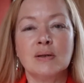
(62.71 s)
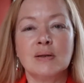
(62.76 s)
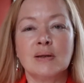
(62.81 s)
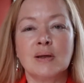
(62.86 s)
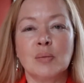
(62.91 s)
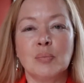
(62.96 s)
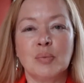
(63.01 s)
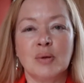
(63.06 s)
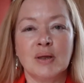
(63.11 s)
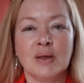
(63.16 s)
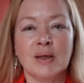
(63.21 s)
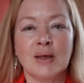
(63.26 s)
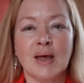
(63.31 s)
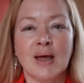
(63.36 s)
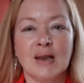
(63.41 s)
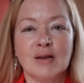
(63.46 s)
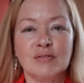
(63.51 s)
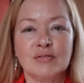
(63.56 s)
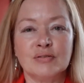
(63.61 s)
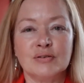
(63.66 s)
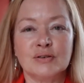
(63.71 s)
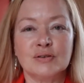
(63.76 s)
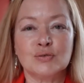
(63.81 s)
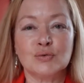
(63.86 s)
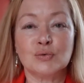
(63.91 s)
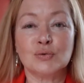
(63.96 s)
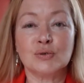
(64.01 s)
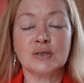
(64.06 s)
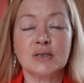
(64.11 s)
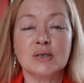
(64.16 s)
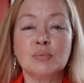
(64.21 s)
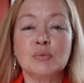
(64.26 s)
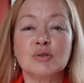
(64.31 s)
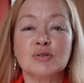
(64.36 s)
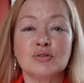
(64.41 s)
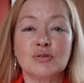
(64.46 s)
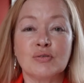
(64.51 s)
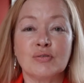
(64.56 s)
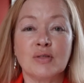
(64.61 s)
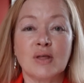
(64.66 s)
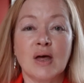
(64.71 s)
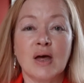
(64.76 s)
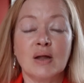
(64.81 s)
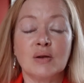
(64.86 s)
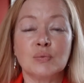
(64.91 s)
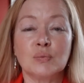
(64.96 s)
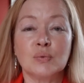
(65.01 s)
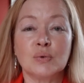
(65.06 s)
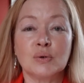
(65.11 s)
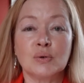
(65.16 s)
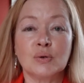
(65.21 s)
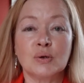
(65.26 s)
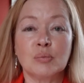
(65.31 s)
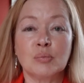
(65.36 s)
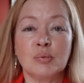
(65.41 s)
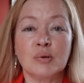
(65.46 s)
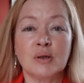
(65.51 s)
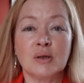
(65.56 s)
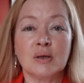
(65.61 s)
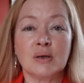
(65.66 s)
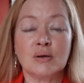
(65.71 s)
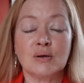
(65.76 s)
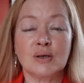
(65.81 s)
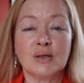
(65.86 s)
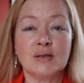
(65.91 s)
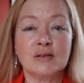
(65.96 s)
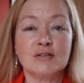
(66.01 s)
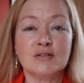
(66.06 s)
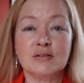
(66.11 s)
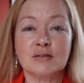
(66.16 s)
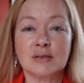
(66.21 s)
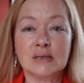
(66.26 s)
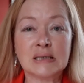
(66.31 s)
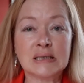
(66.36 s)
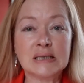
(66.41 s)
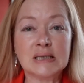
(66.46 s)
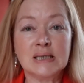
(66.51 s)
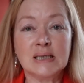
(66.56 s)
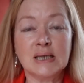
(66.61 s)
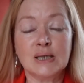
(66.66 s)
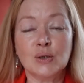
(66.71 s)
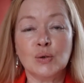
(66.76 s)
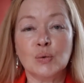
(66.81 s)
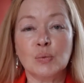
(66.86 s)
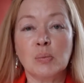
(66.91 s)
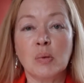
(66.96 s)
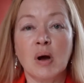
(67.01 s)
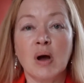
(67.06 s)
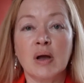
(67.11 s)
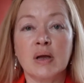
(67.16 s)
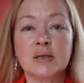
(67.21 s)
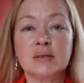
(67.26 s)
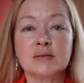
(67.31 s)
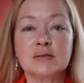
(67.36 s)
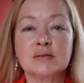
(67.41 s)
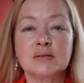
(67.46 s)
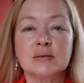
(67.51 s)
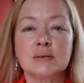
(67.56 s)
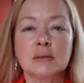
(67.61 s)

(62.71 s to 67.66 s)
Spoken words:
a pink elephant or image of that will appear instantly in your mind.